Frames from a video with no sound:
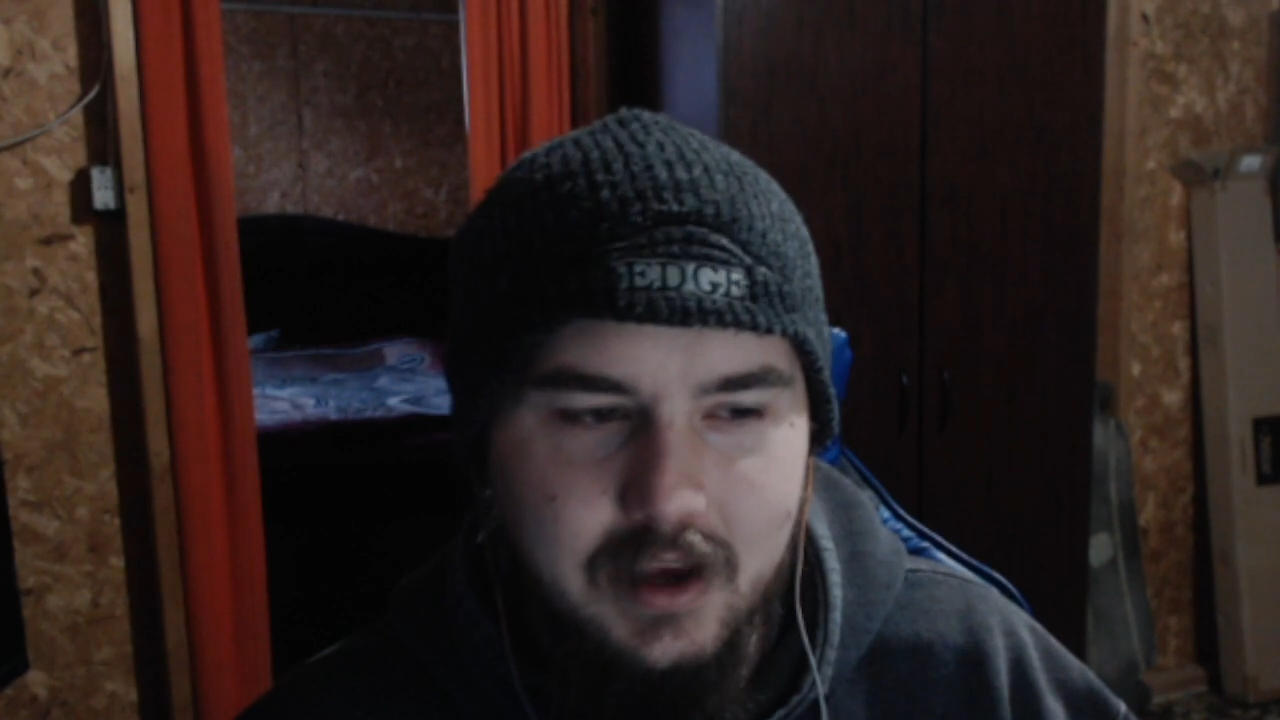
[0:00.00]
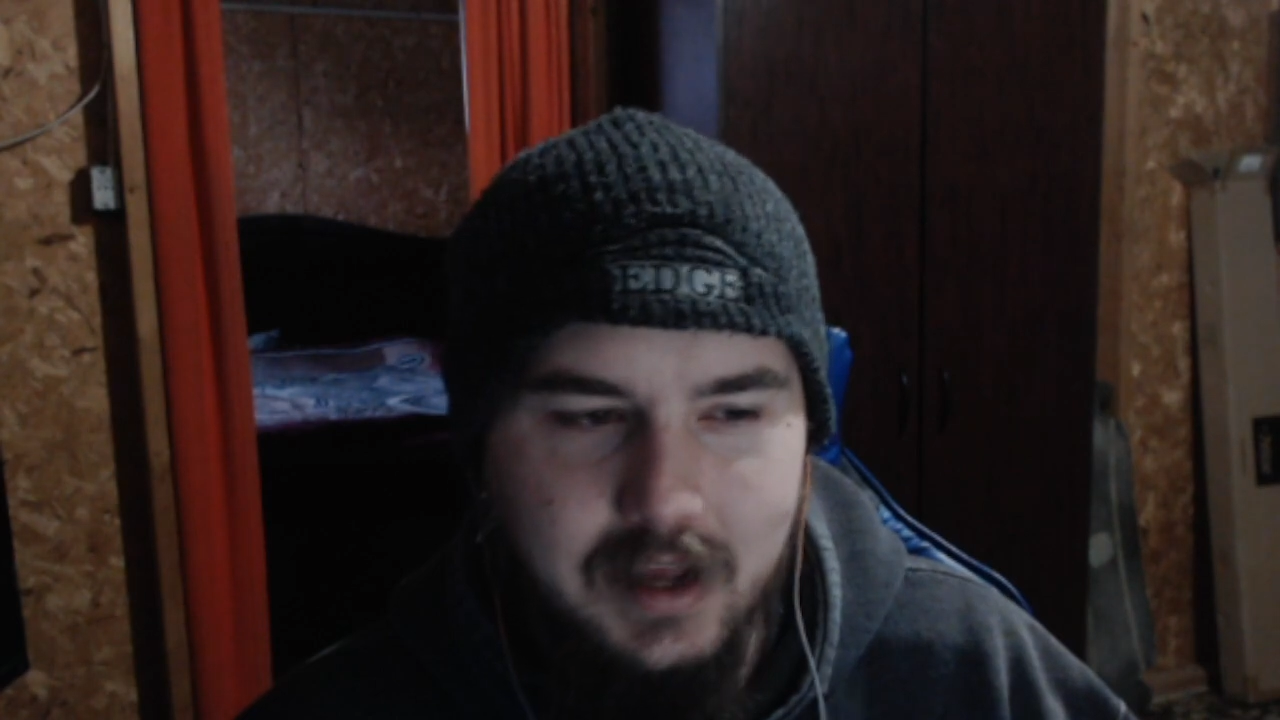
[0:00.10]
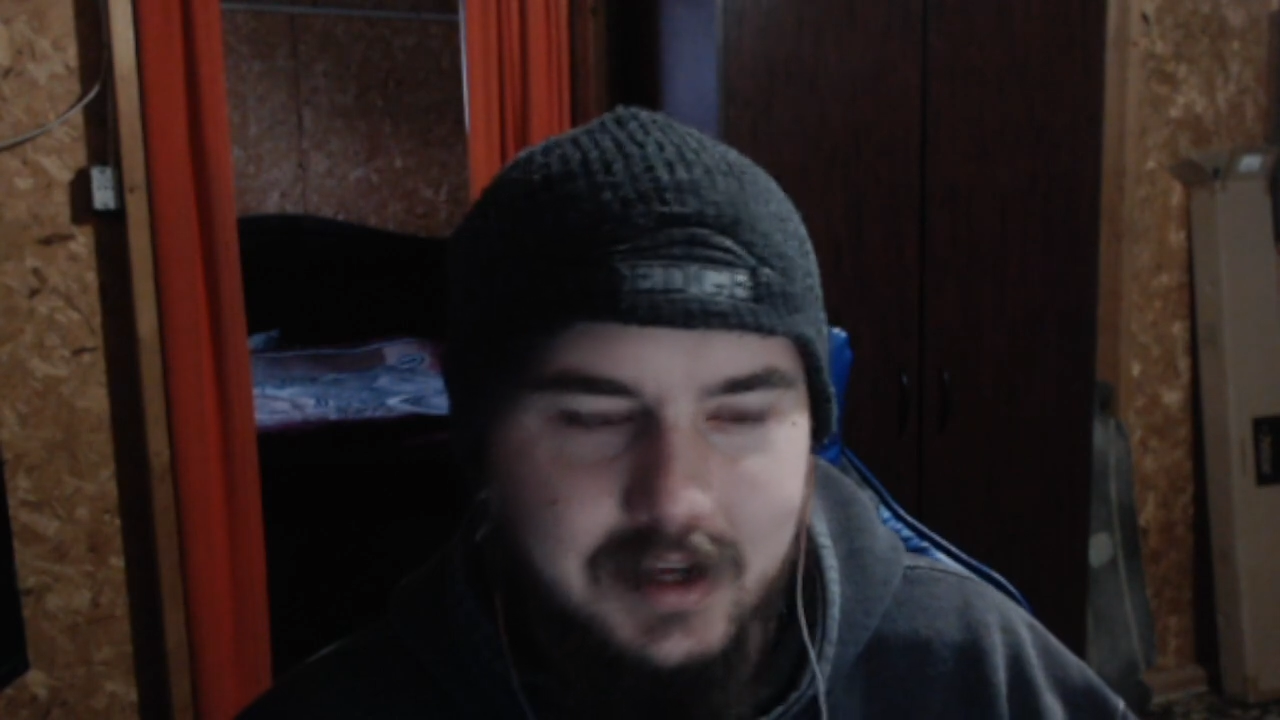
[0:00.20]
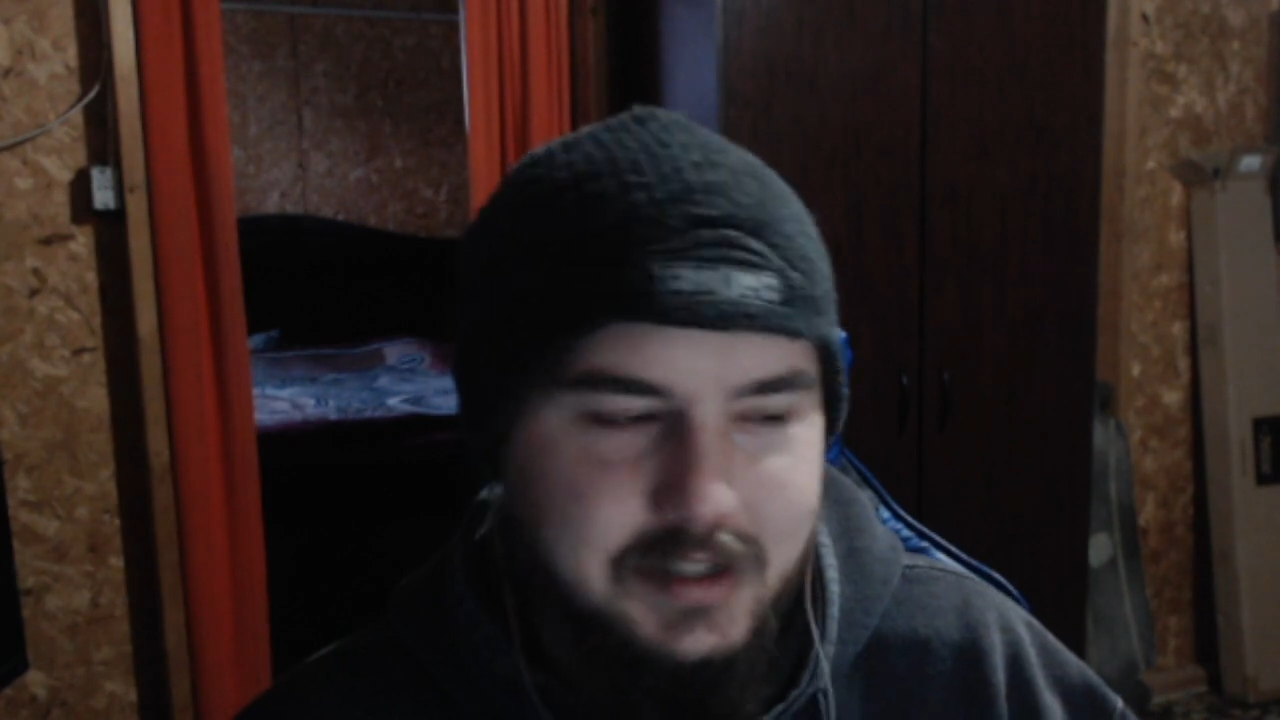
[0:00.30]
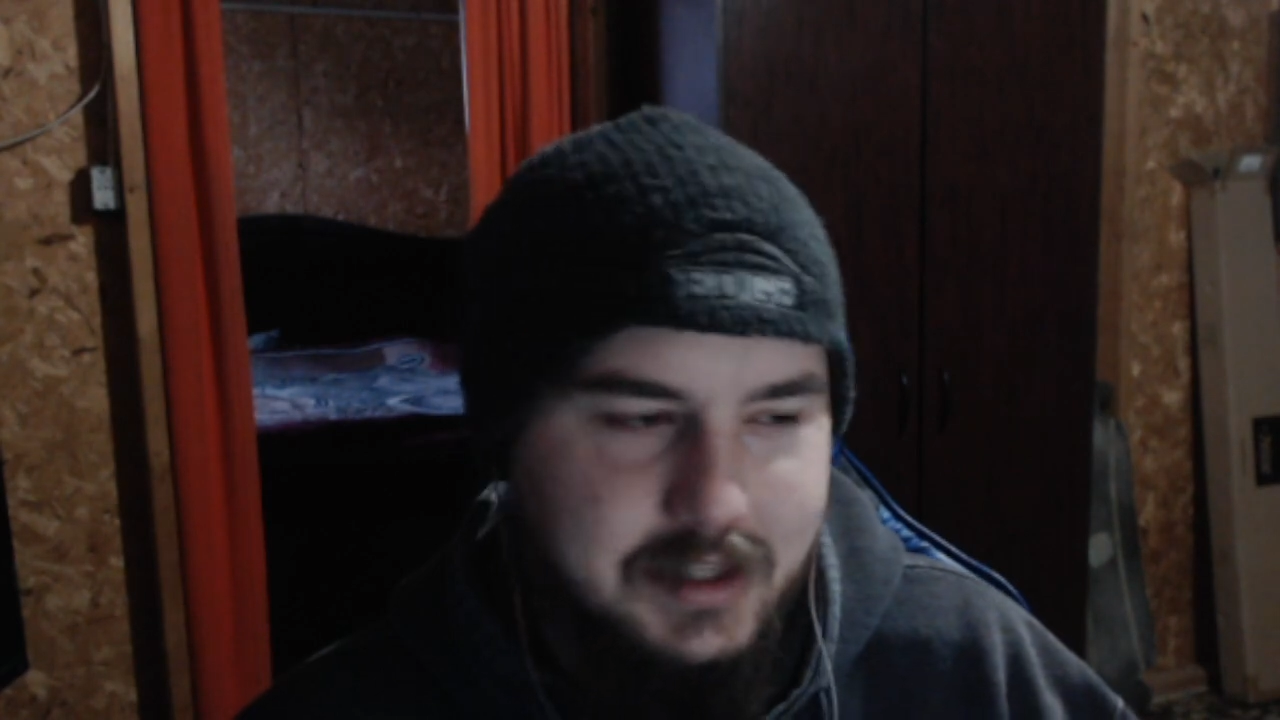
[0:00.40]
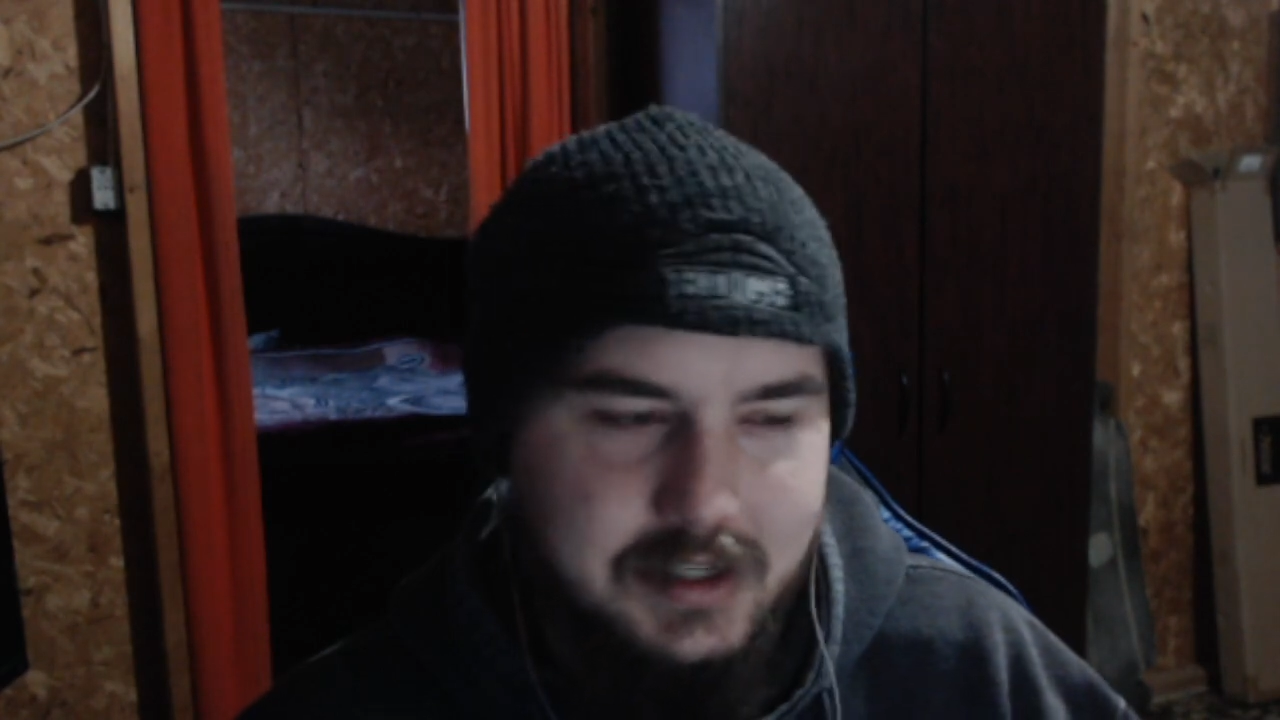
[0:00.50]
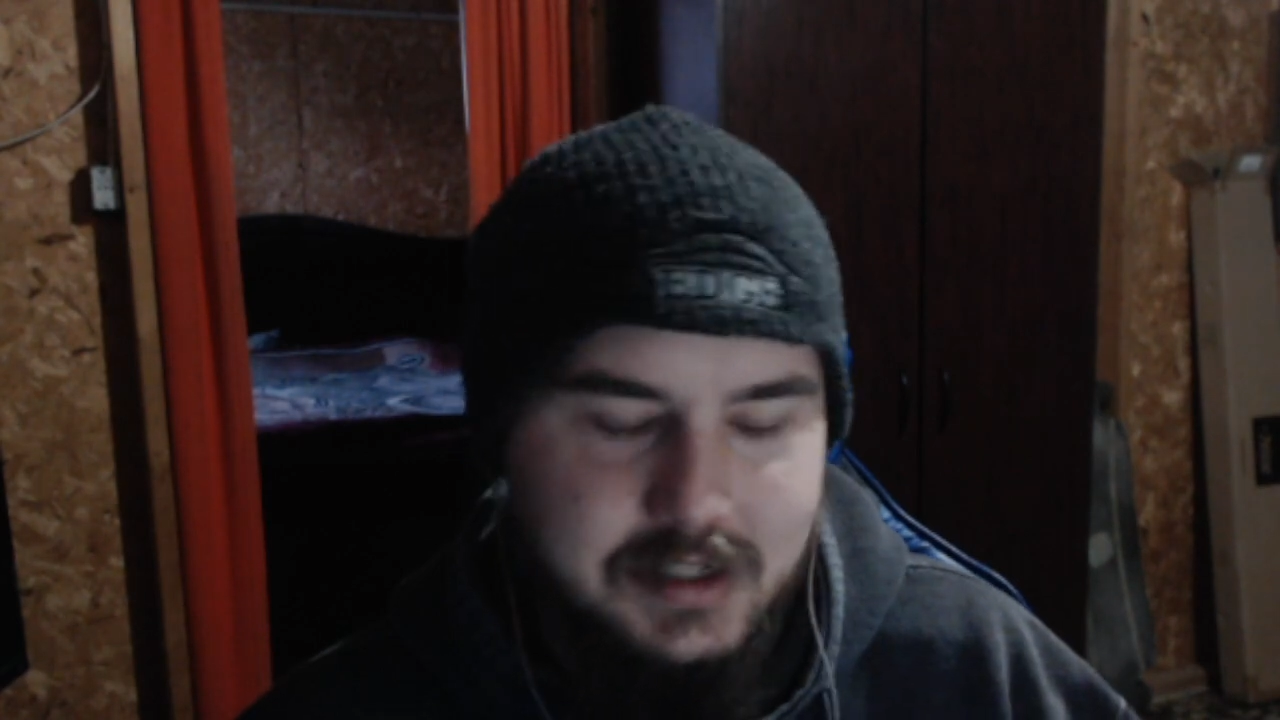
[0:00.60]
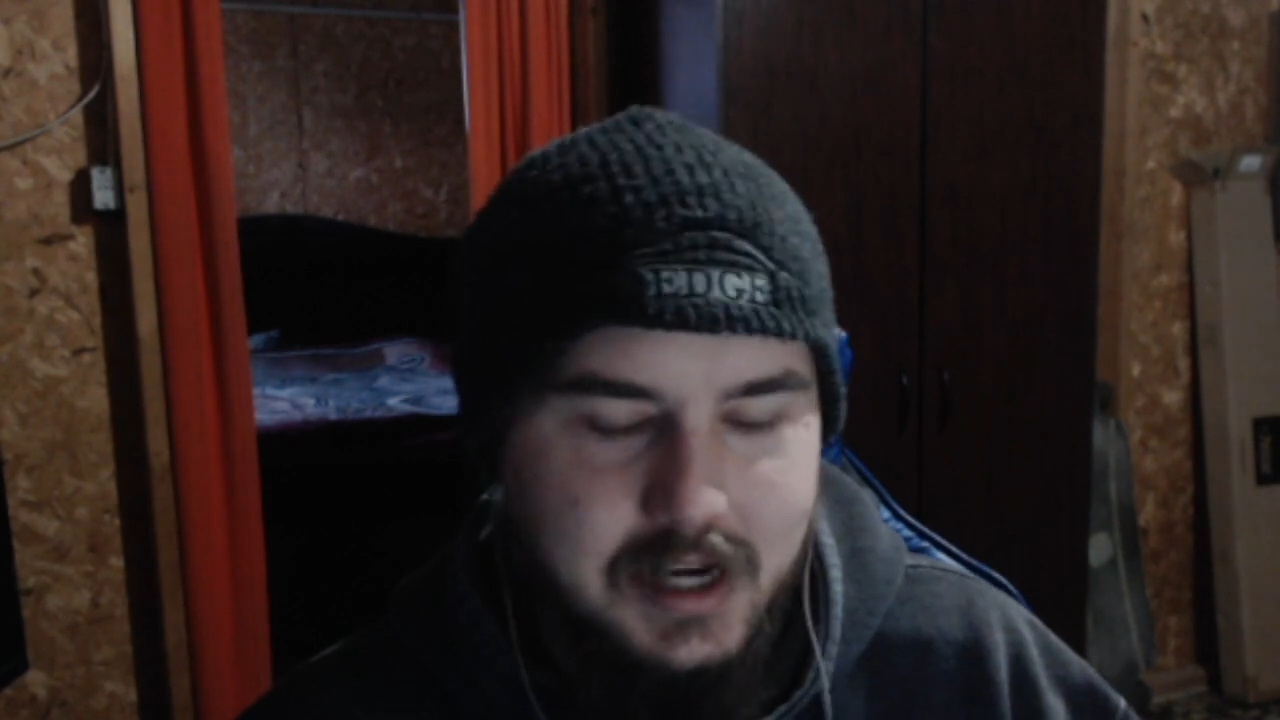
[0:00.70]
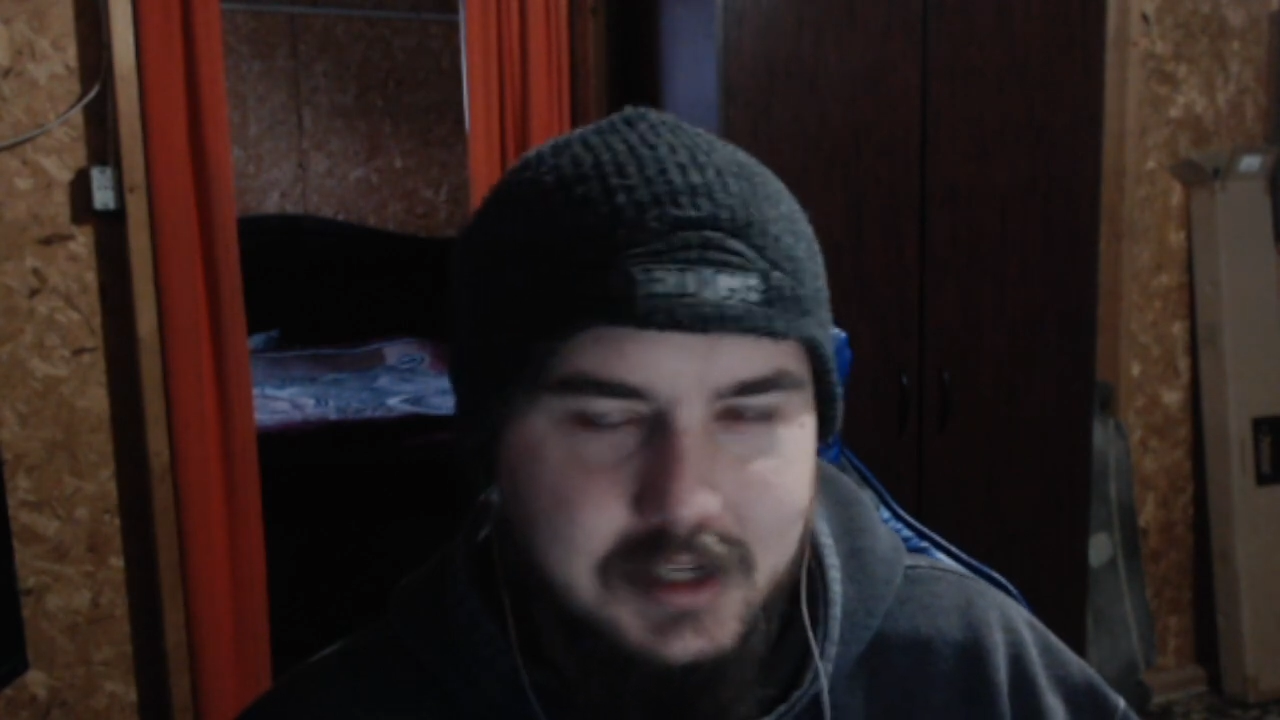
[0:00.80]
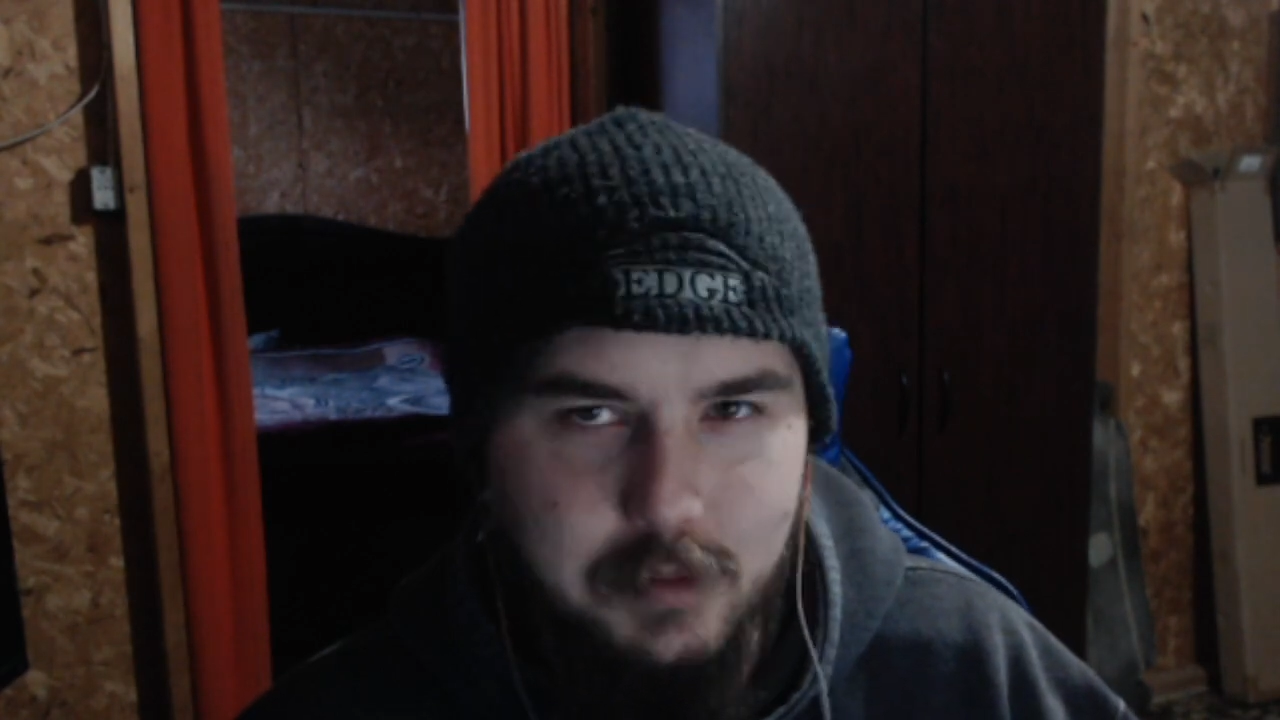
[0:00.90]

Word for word: And it's like this guy's